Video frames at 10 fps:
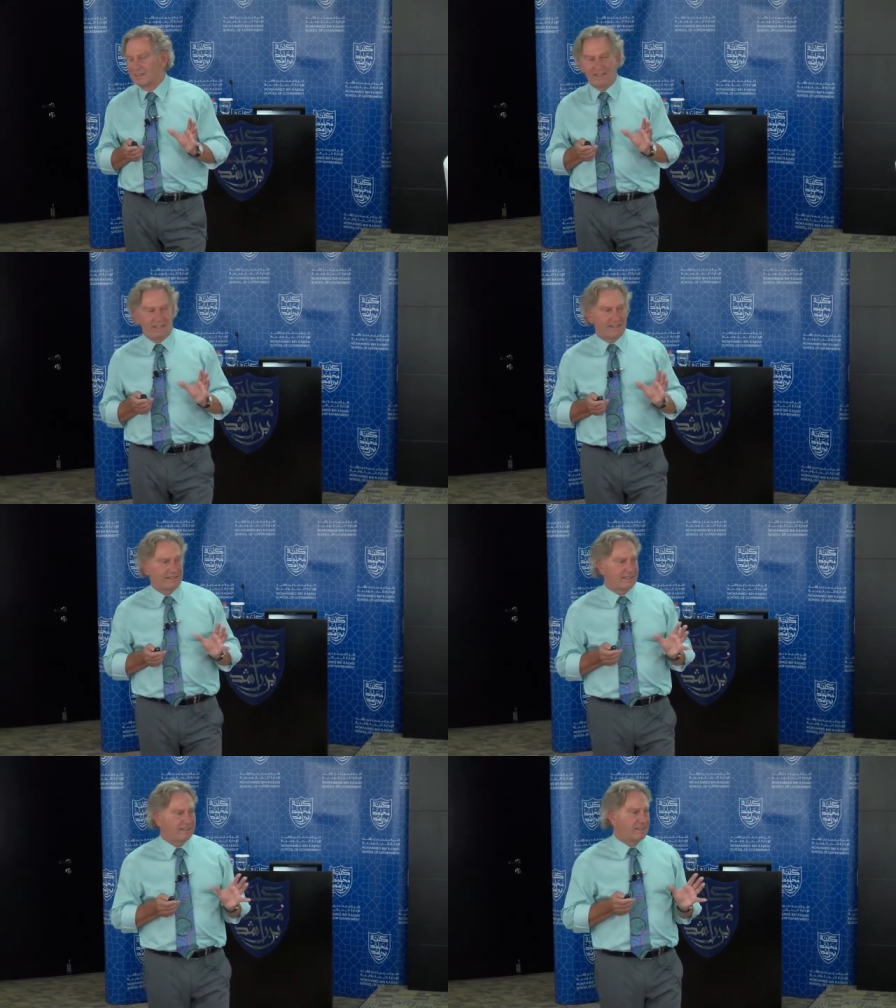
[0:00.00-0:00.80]

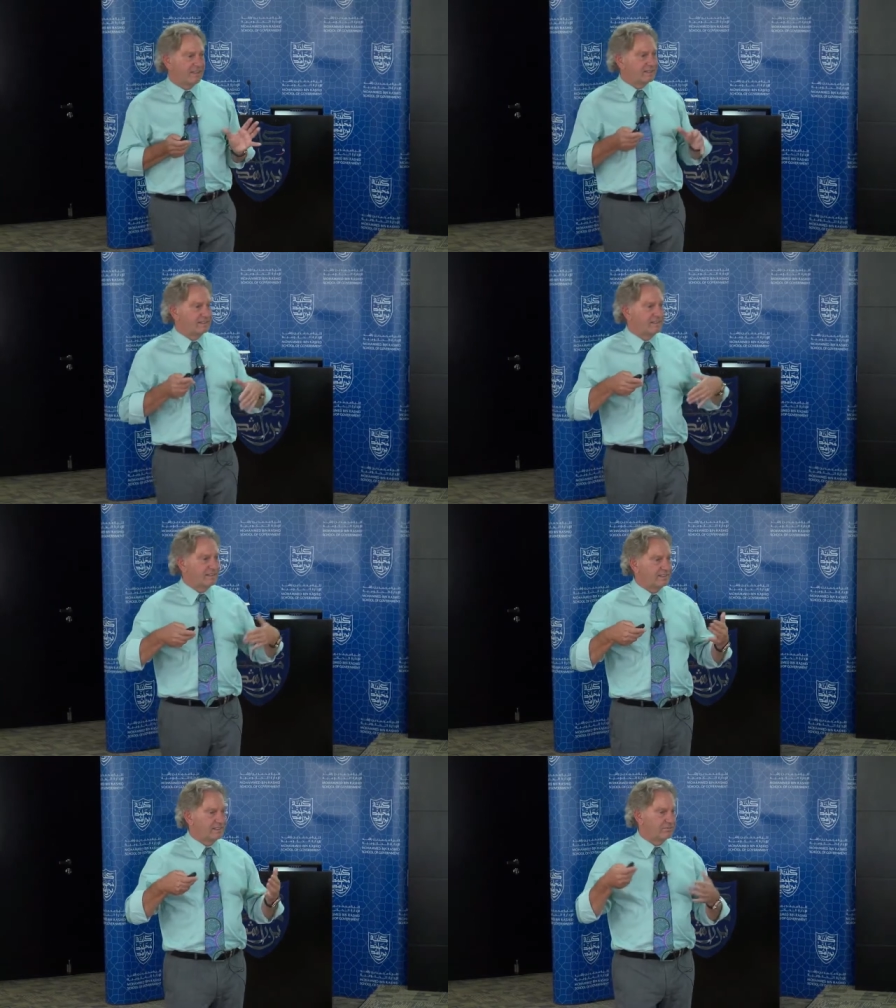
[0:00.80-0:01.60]
And uh, that's in
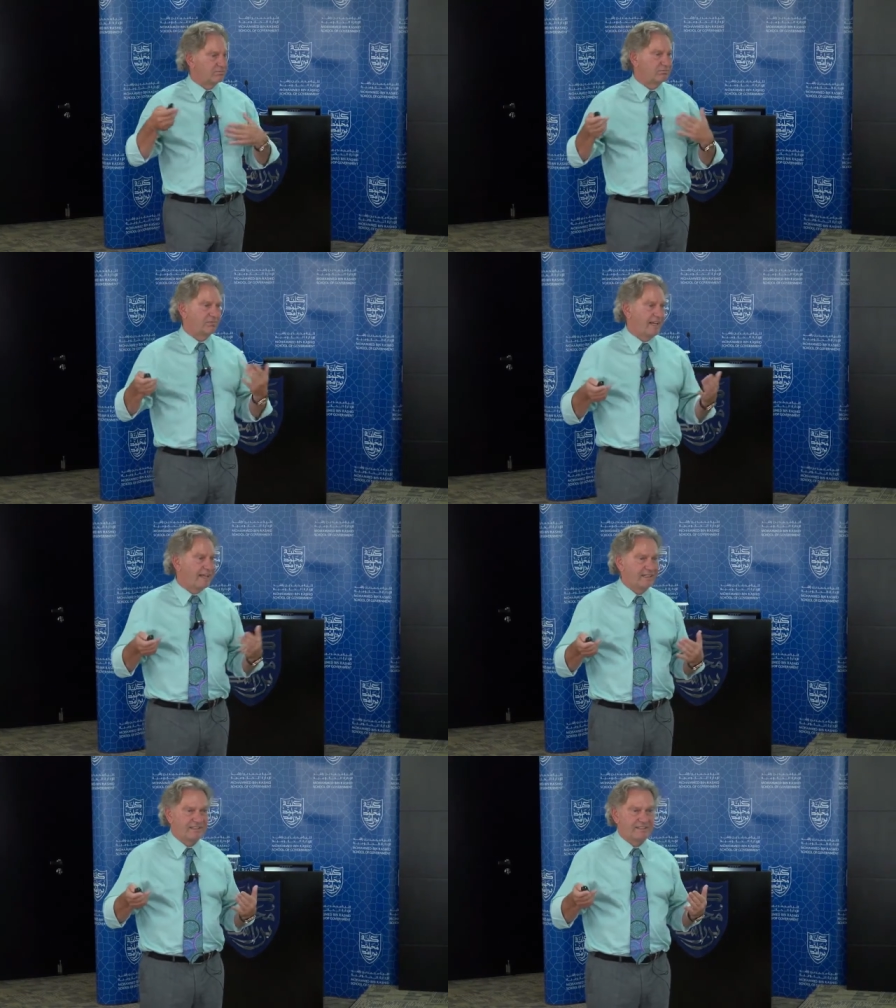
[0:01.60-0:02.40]
the
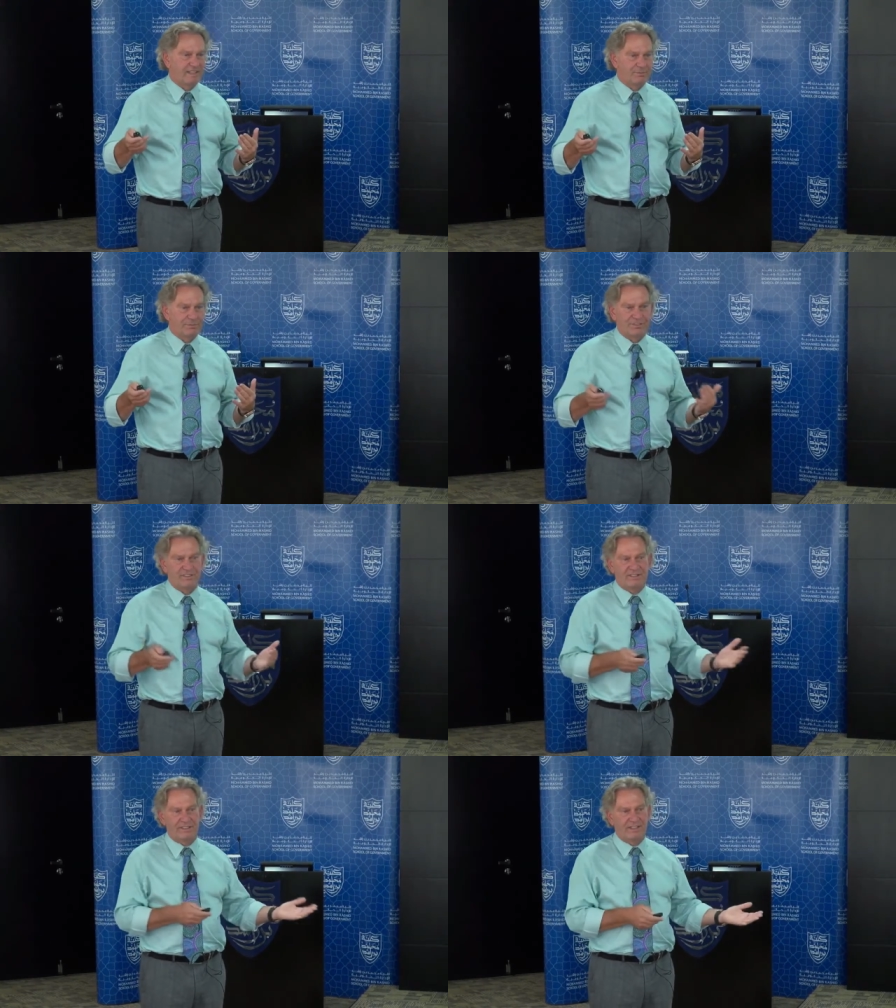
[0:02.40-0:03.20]
eighty type of
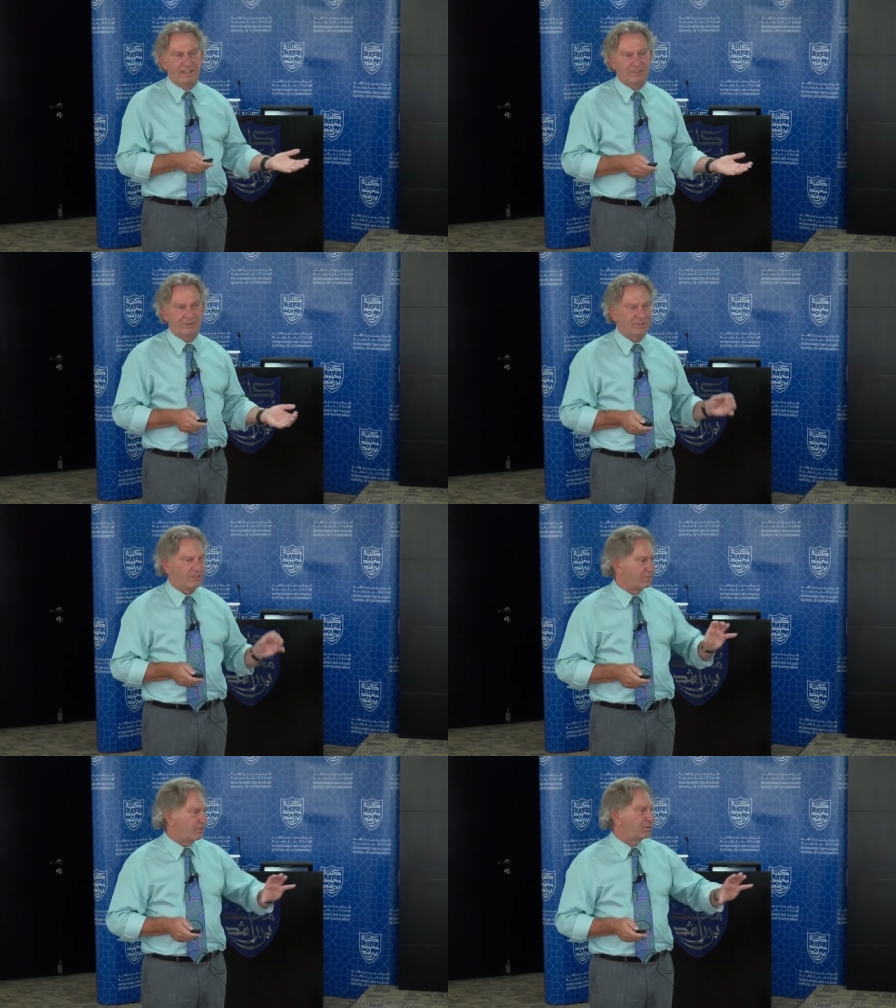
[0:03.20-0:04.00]
city
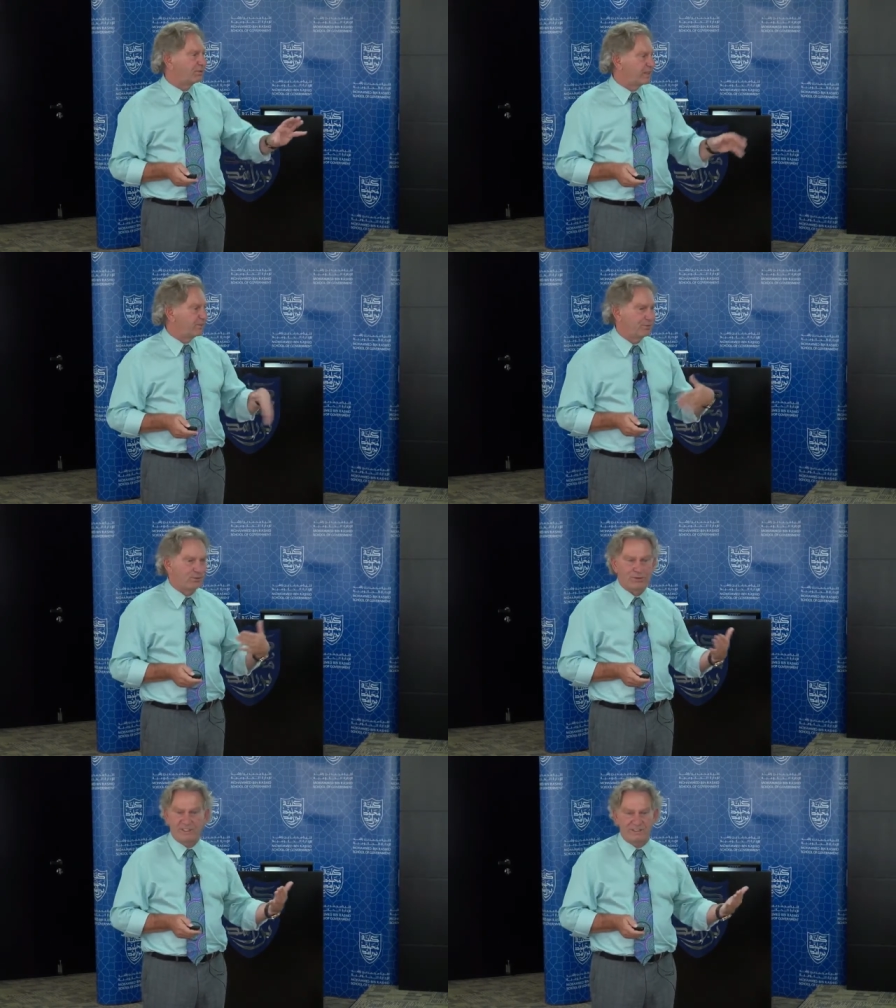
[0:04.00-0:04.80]
engagements. At the moment, we have
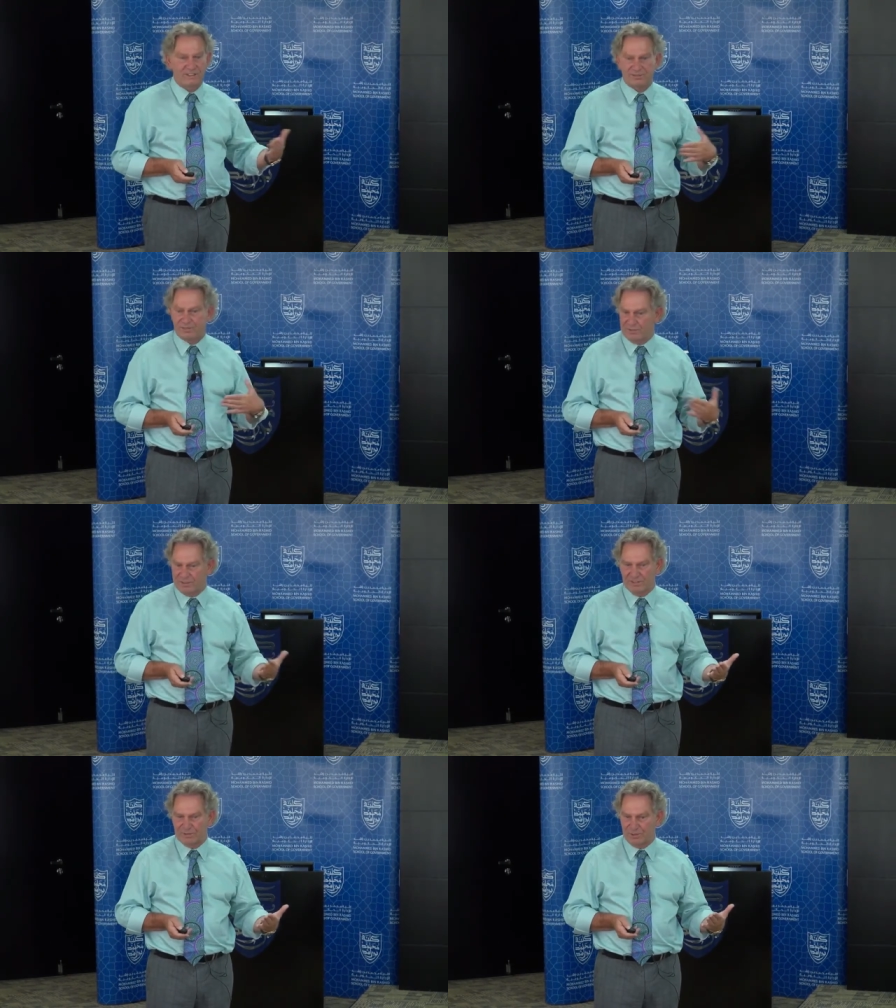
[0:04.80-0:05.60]
forty different
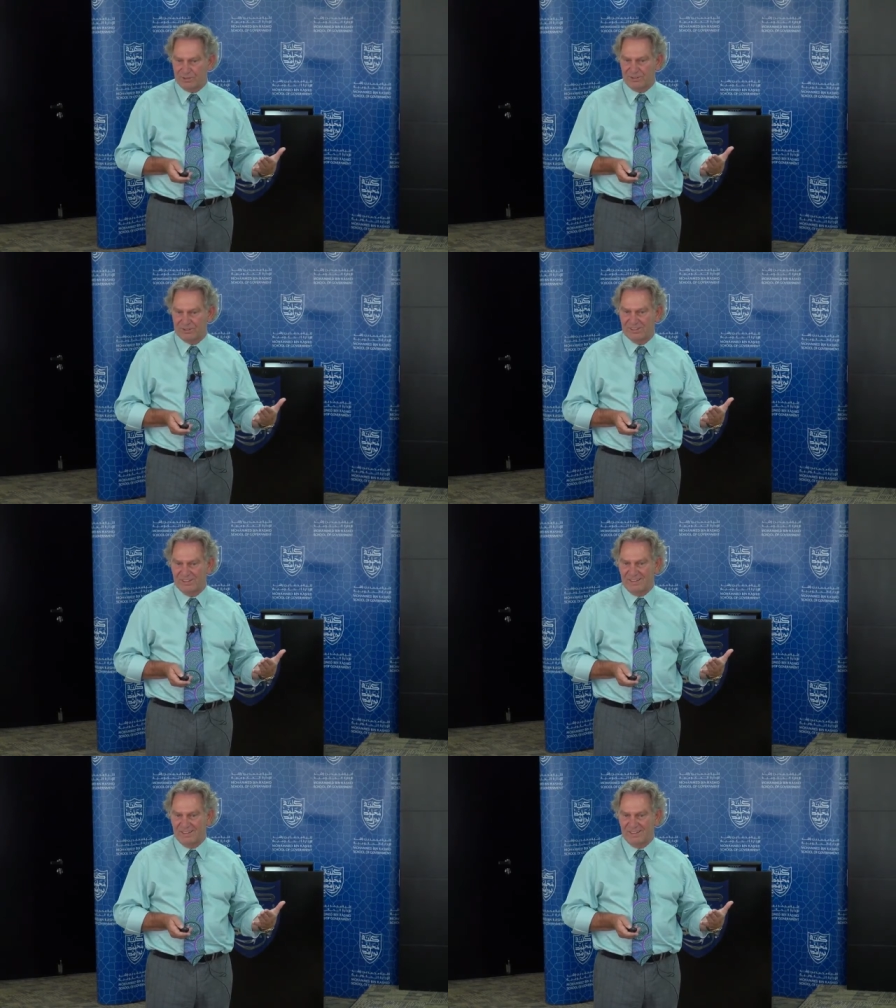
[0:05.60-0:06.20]
business models.